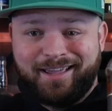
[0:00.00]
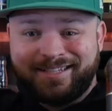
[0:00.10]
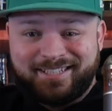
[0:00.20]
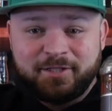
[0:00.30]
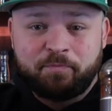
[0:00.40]

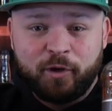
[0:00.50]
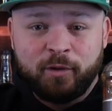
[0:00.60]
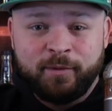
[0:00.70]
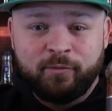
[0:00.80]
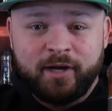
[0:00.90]
Is this
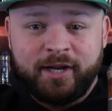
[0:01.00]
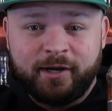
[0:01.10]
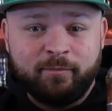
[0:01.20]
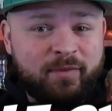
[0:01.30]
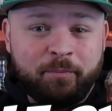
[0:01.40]
bourbon right
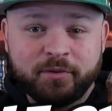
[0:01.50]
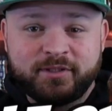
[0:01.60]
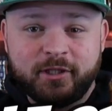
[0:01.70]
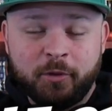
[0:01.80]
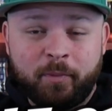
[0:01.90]
here maple
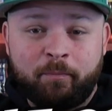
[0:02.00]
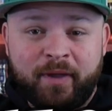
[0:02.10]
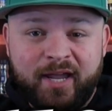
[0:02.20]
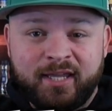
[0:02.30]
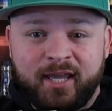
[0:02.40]
syrup and
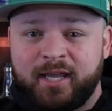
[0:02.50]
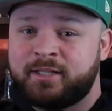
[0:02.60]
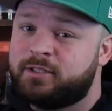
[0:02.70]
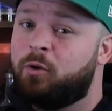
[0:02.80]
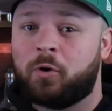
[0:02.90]

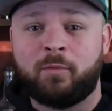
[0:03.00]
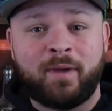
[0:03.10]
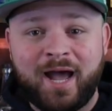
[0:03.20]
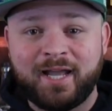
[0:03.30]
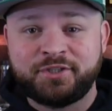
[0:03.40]
pancakes, or
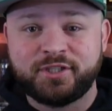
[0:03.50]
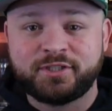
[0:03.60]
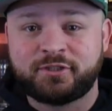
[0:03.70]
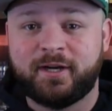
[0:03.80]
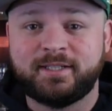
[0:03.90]
am I
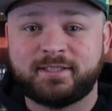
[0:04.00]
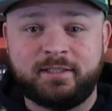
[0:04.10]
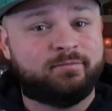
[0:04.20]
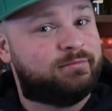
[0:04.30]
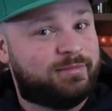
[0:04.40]
just
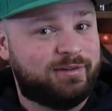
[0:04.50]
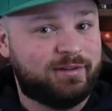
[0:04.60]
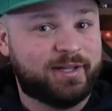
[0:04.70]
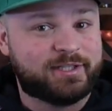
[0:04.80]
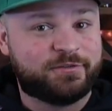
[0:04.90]
crazy?
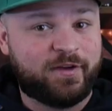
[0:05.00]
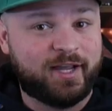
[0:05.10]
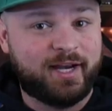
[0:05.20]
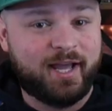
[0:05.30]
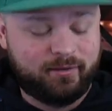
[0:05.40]
Let's
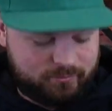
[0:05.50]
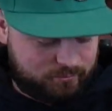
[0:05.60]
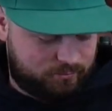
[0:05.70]
find out.